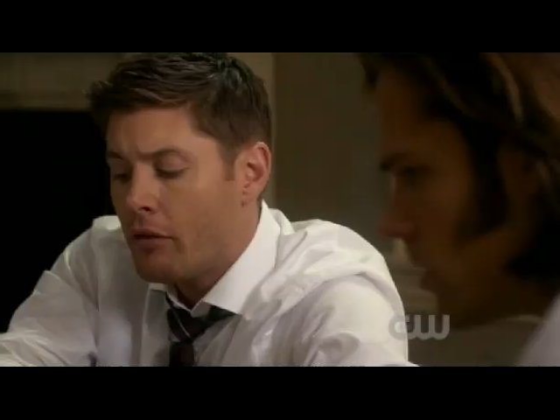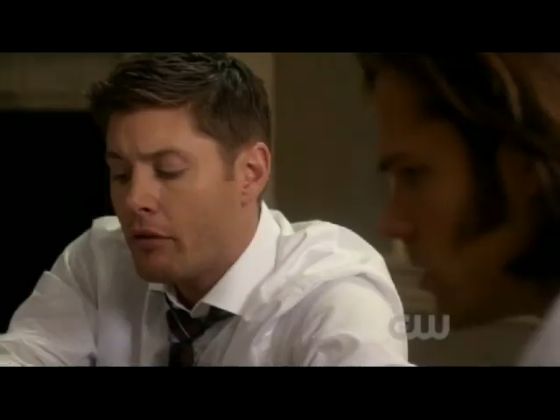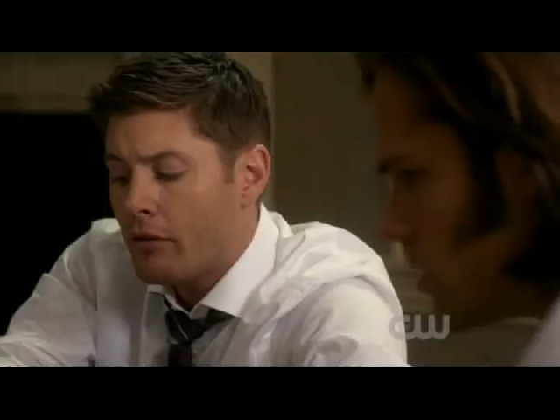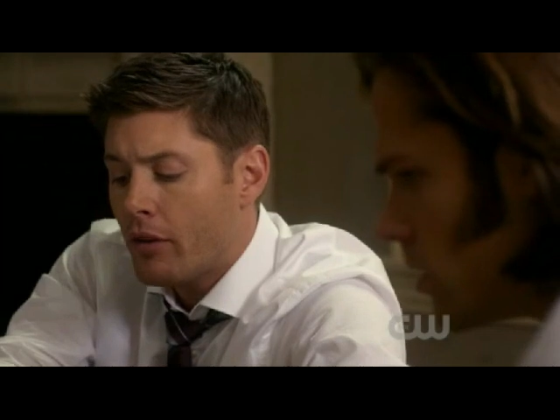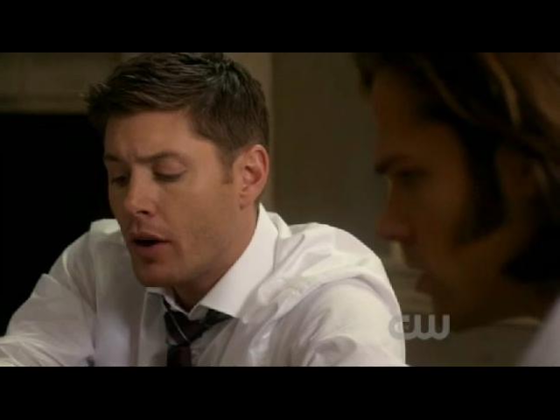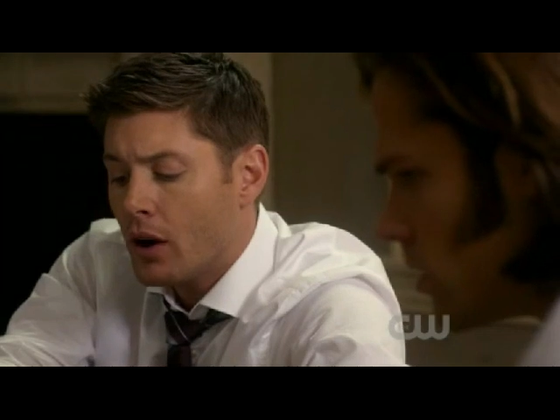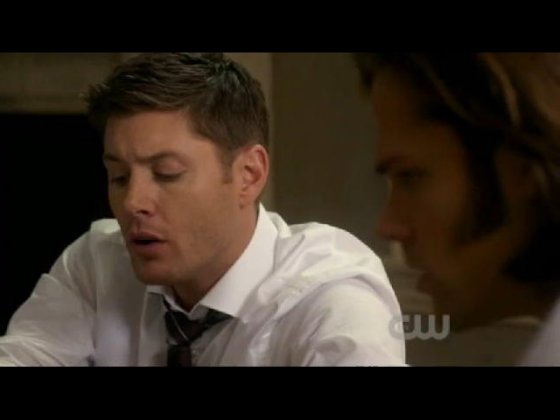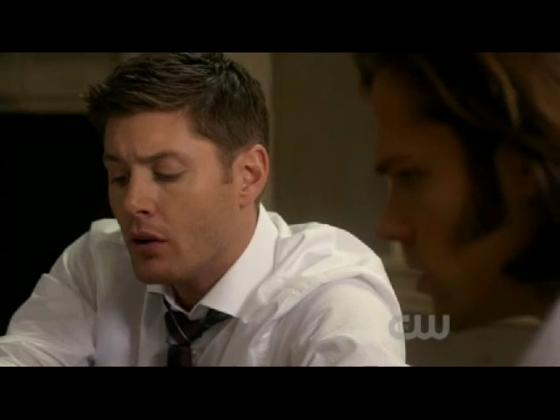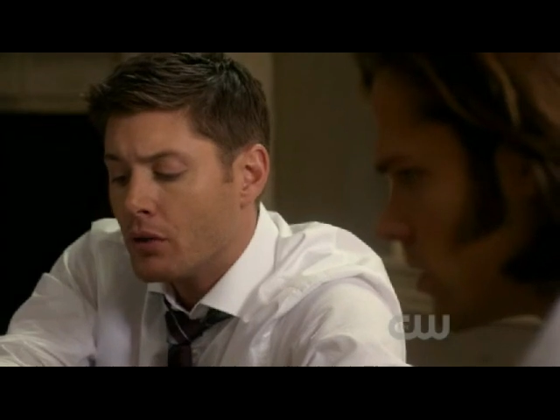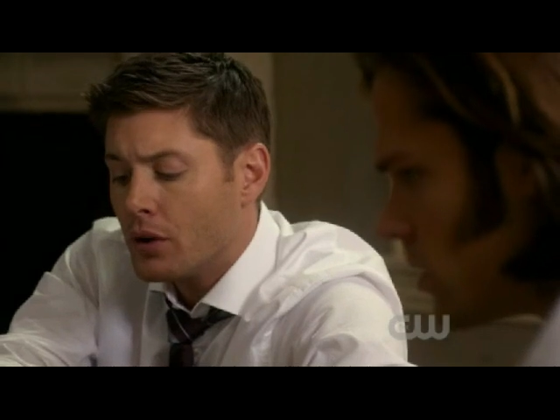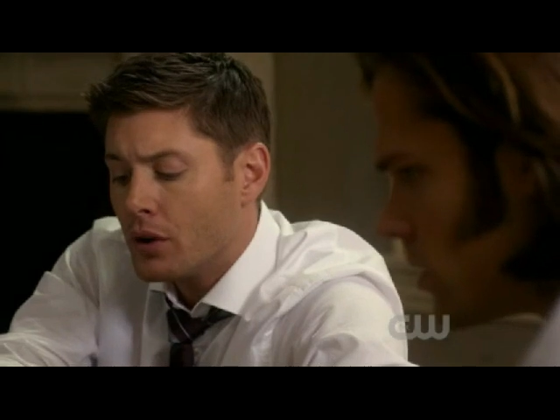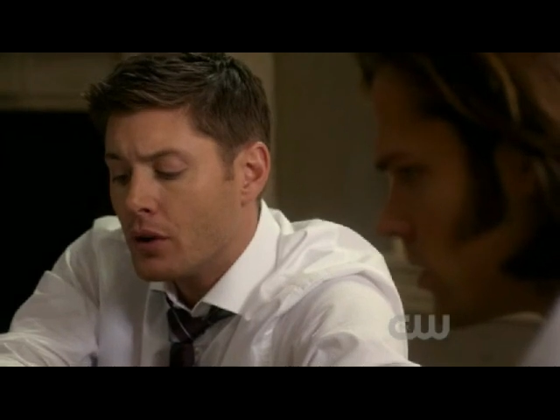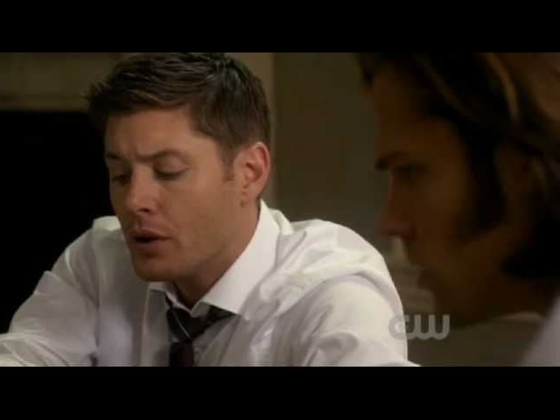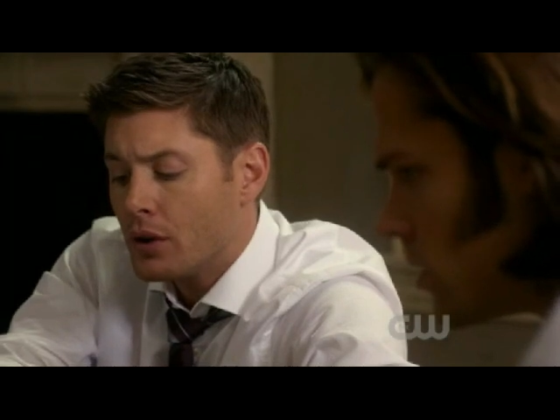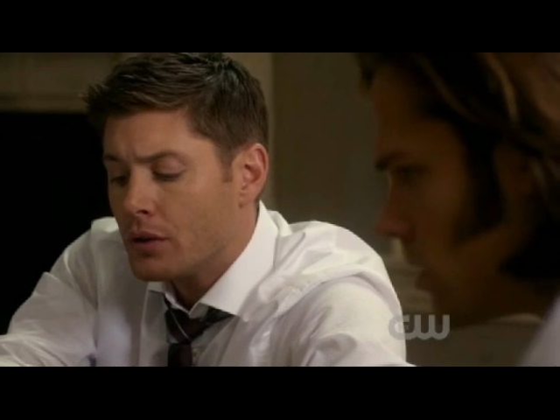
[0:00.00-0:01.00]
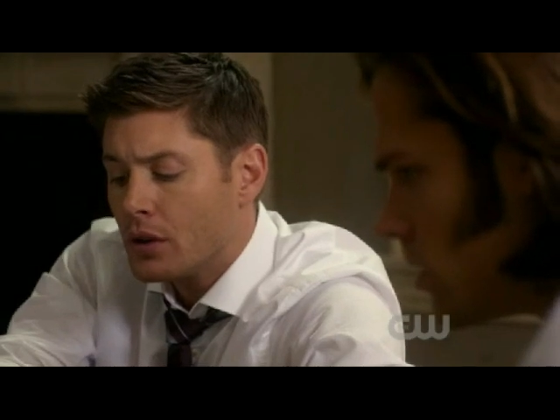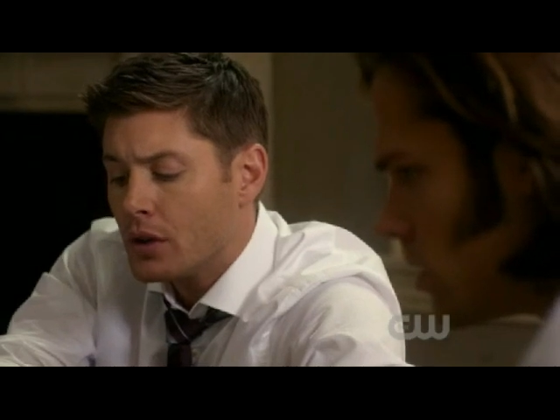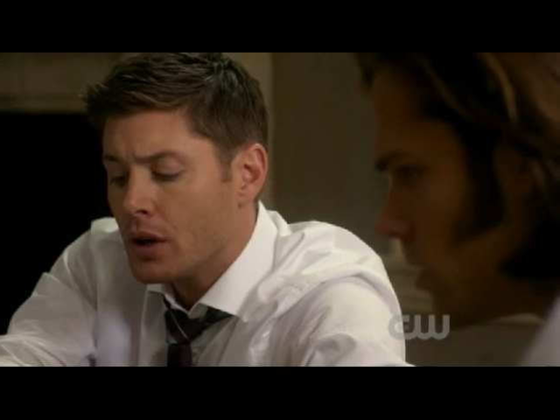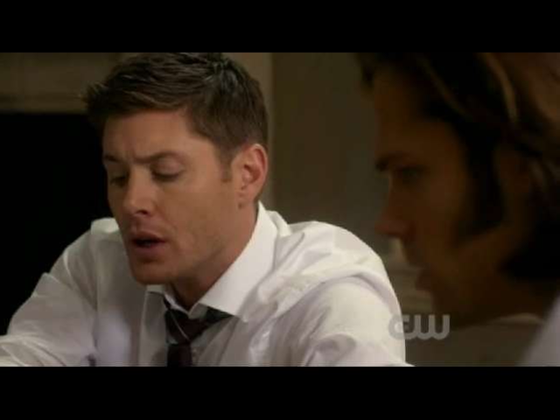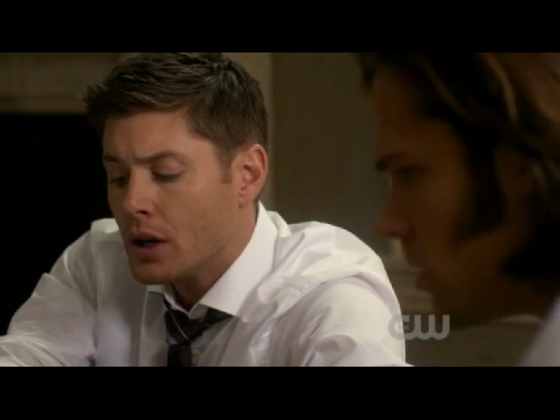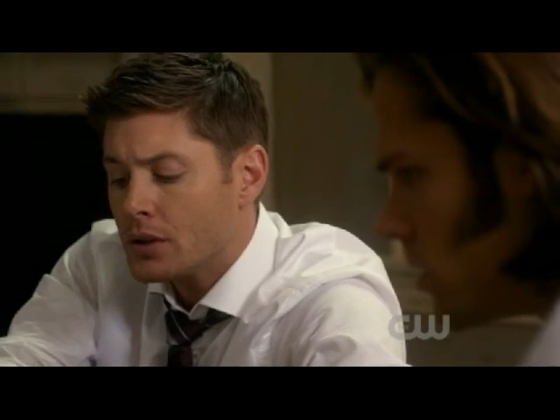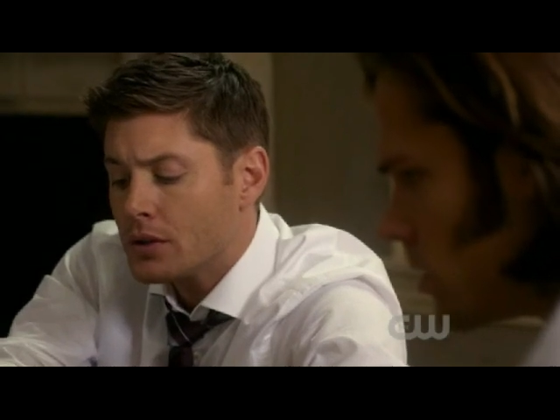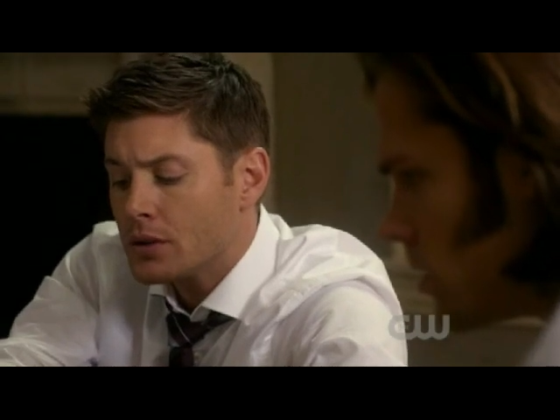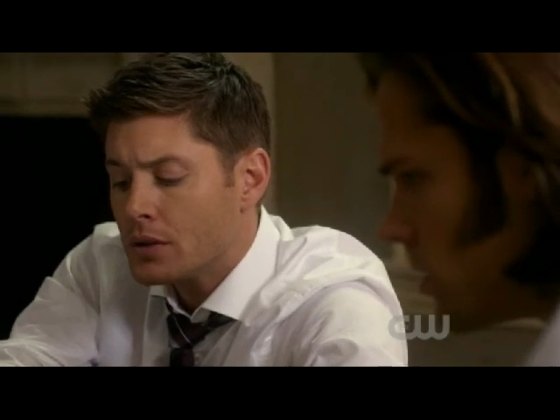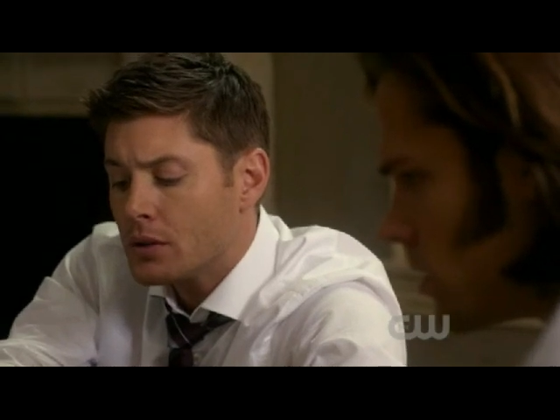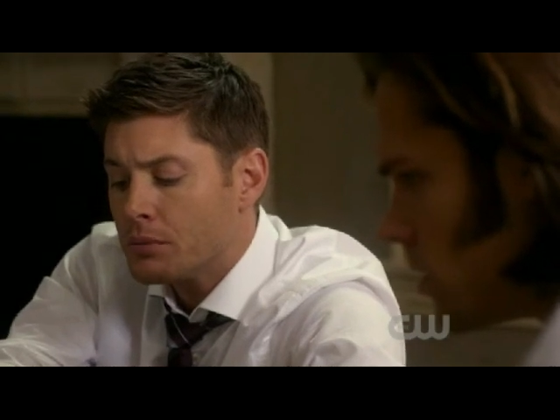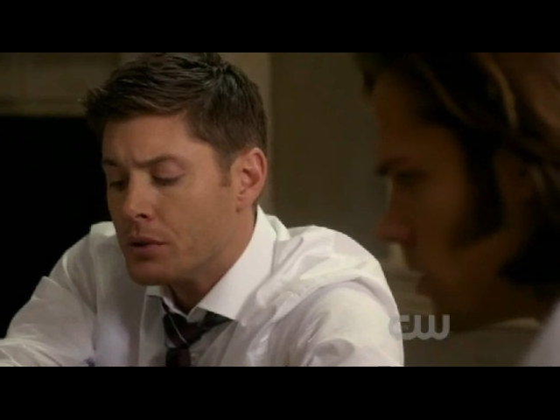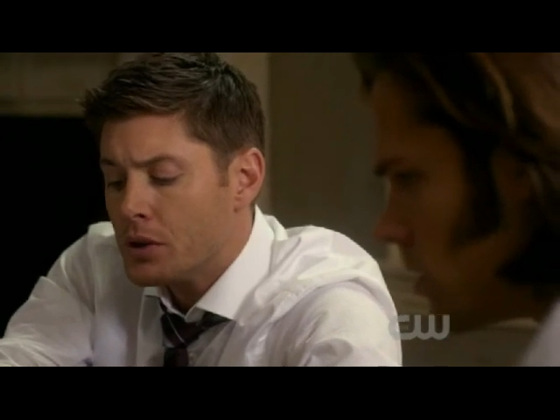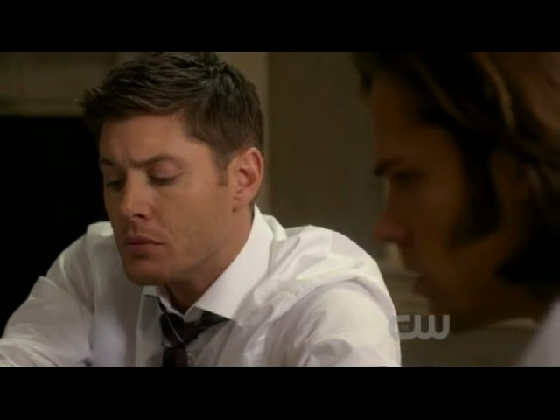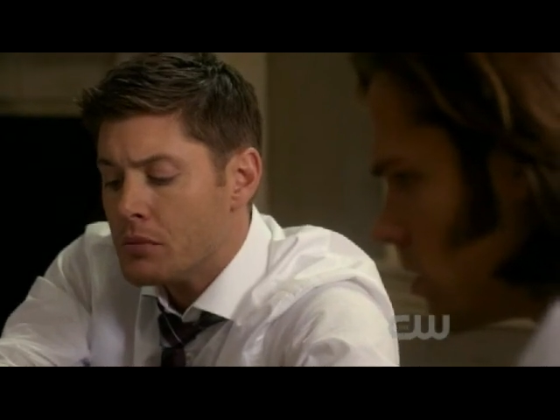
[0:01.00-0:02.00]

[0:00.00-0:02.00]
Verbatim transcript: found Gas-N-Sip near